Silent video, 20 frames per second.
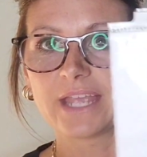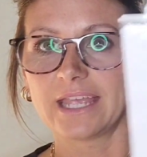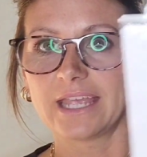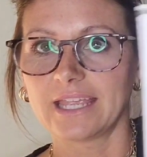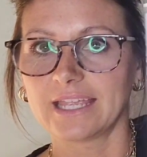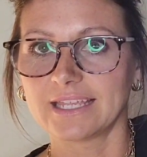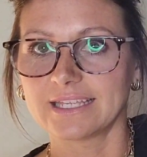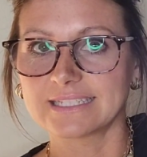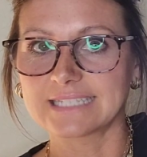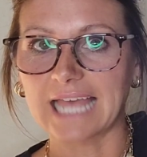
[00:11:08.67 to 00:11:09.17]

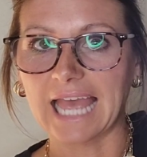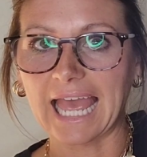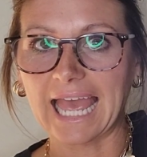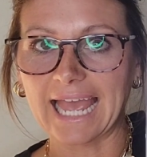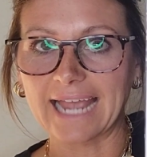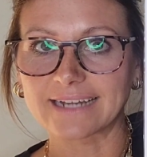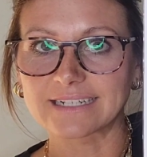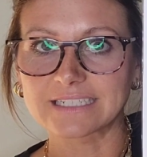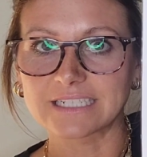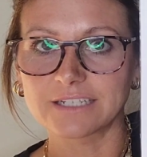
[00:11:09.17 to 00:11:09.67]
is
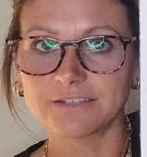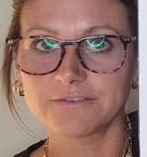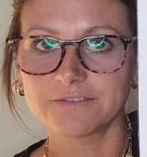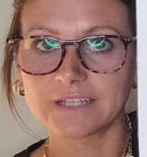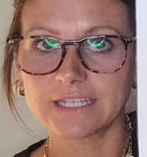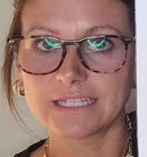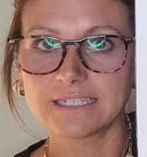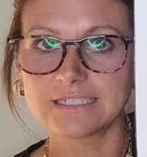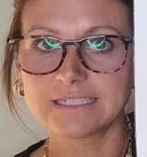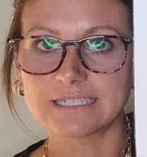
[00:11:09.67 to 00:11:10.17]
active
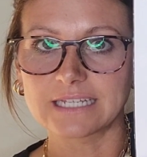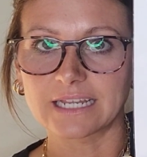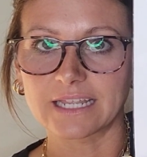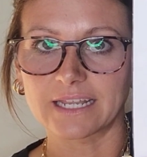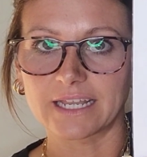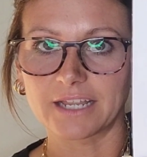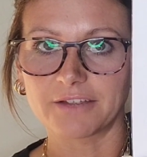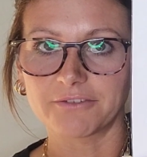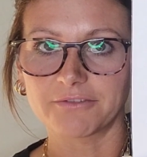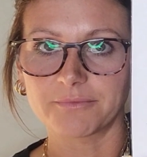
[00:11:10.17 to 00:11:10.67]

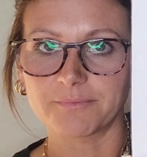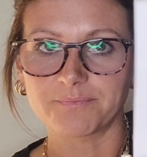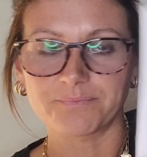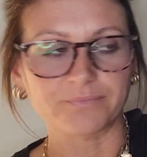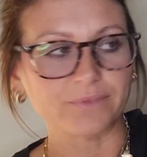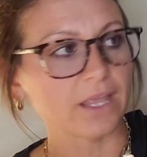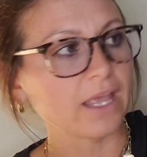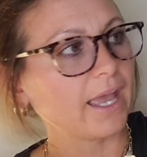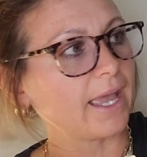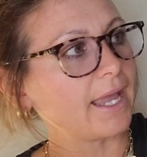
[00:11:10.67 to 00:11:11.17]
indicative,
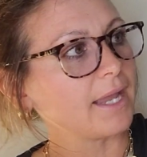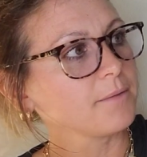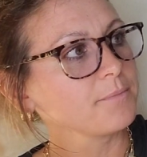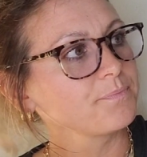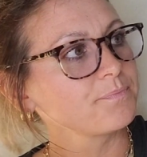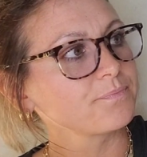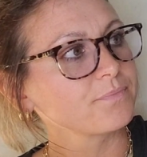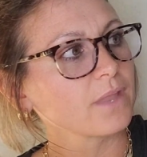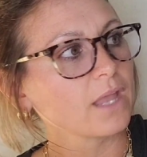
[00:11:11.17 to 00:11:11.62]
okay?